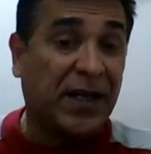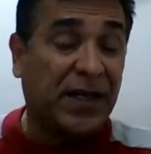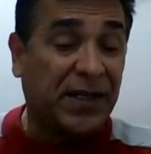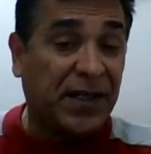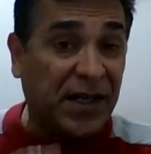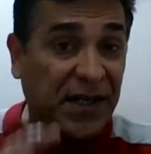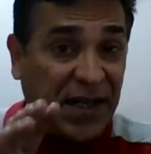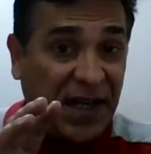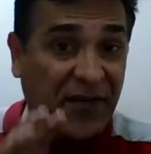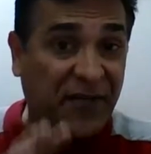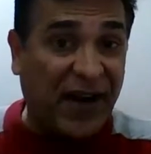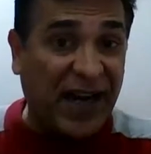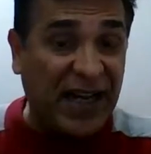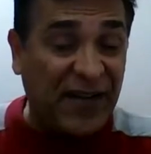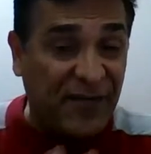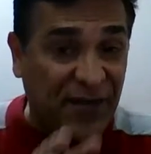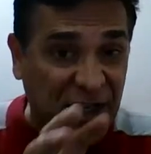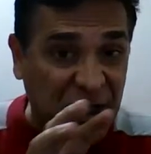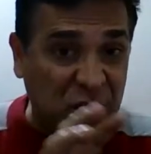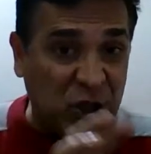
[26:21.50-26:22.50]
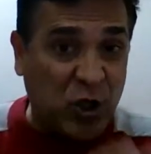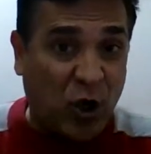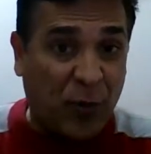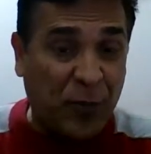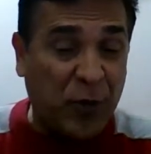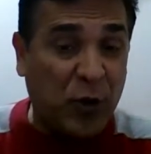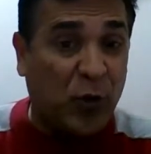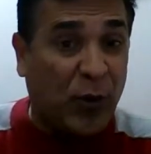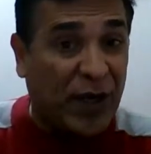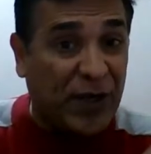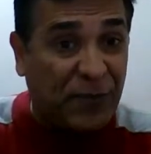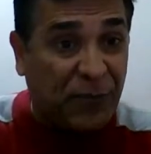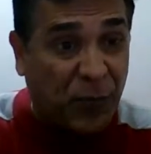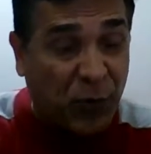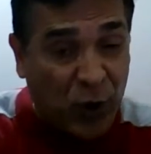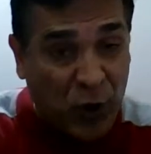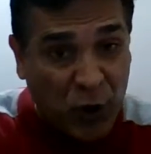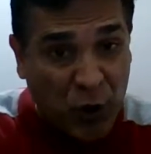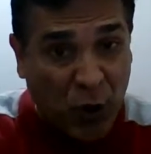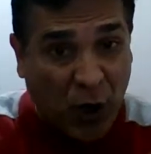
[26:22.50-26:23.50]
the divine will stop you and
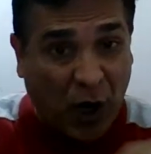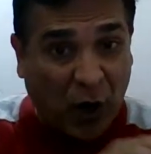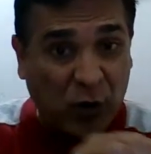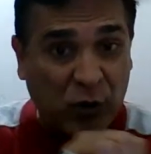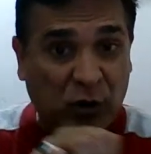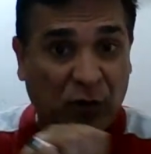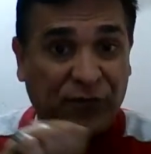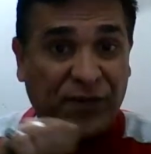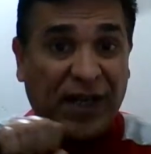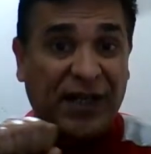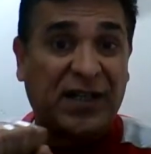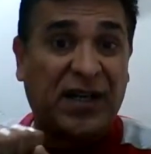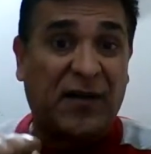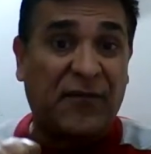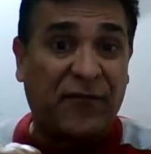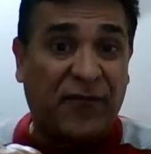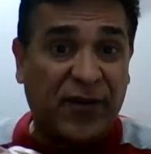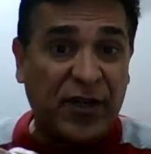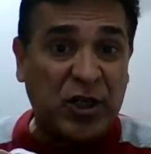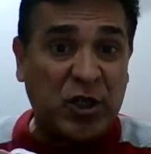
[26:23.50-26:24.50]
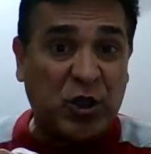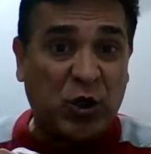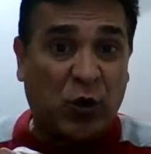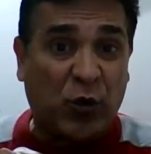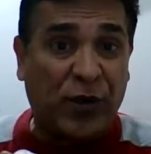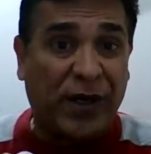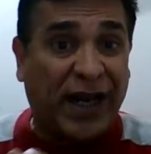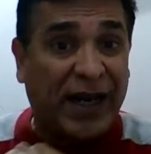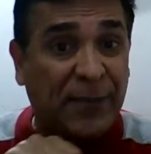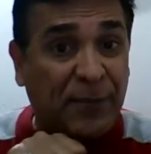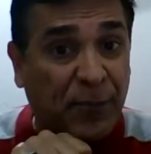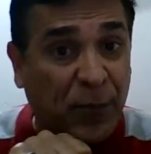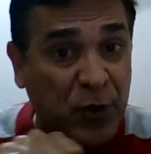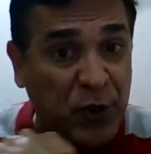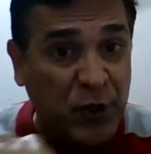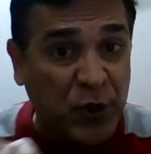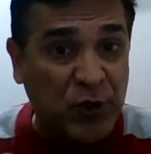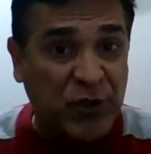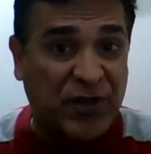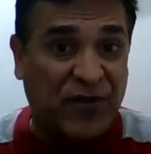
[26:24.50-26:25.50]
pull you out of that comfort zone and
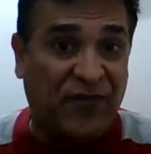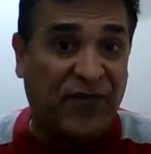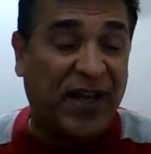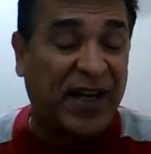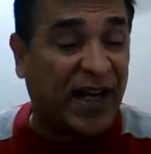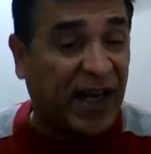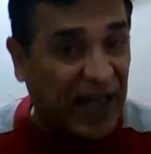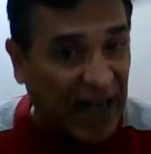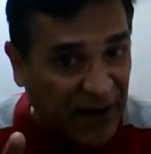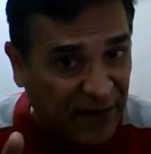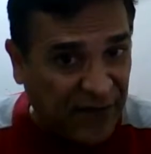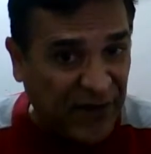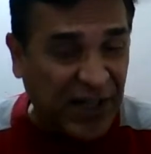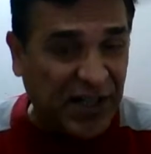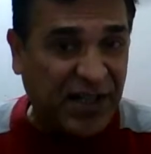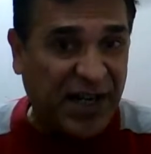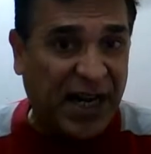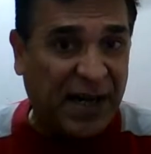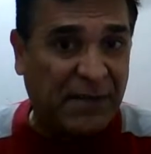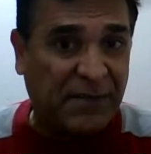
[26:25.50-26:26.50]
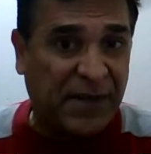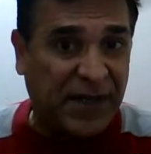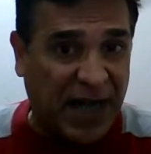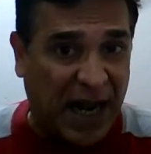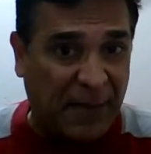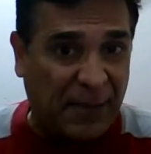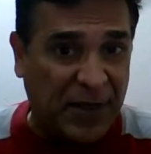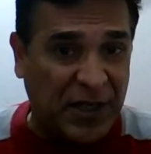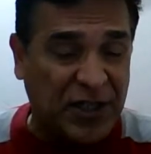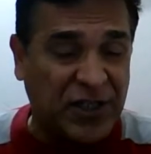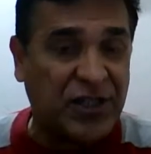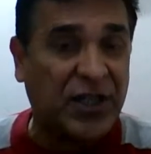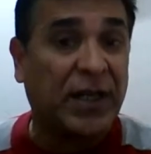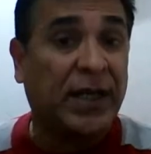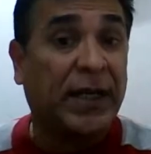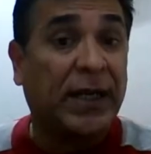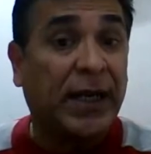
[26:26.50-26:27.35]
push you somewhere, and every time it happens,